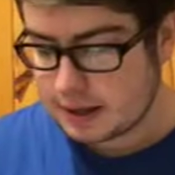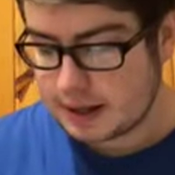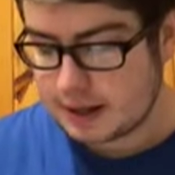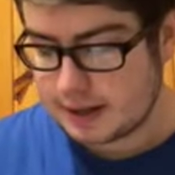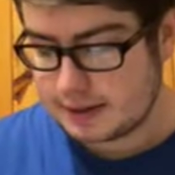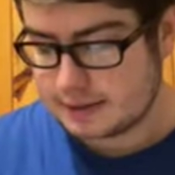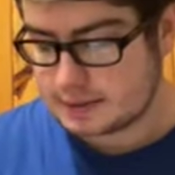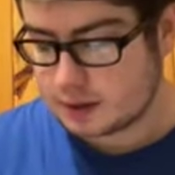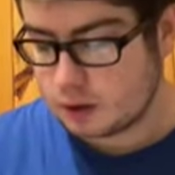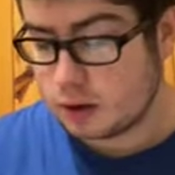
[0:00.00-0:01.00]
Uh,
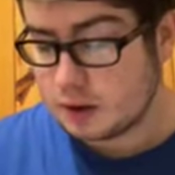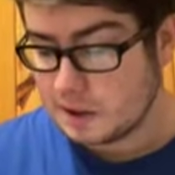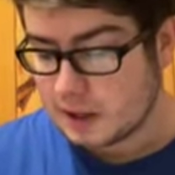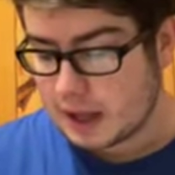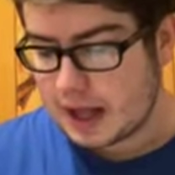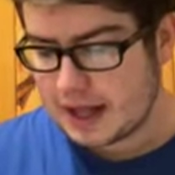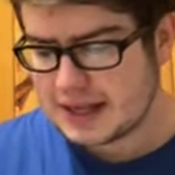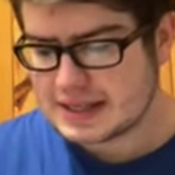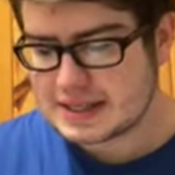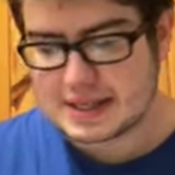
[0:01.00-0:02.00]
so uh,
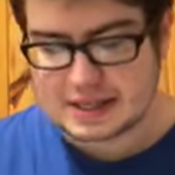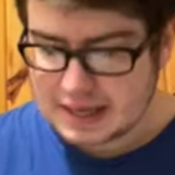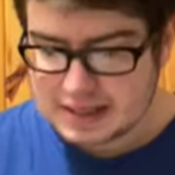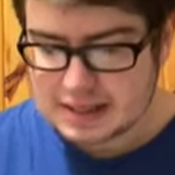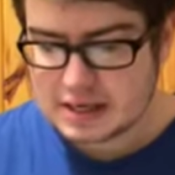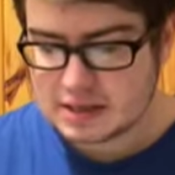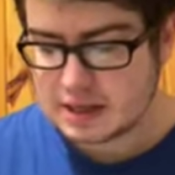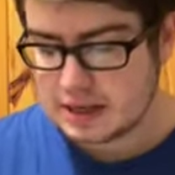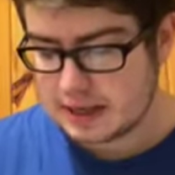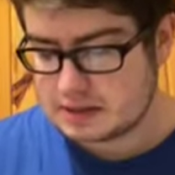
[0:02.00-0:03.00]
it's decent.
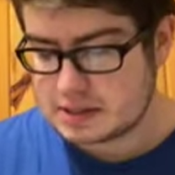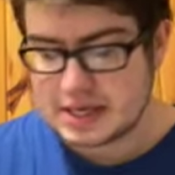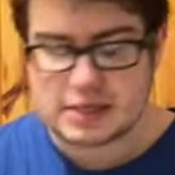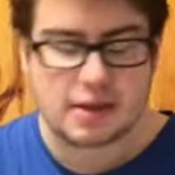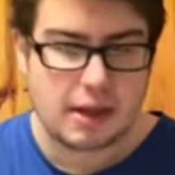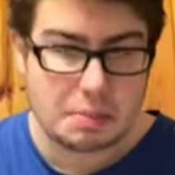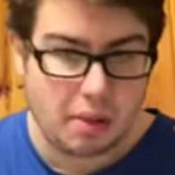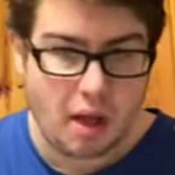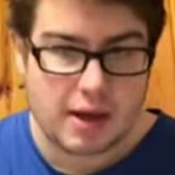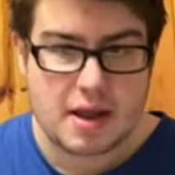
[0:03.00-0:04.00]
It's decently
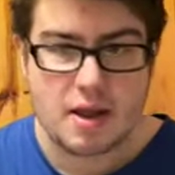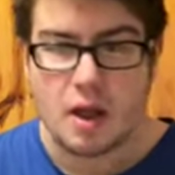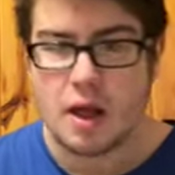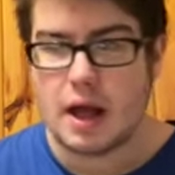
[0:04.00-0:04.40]
bloody.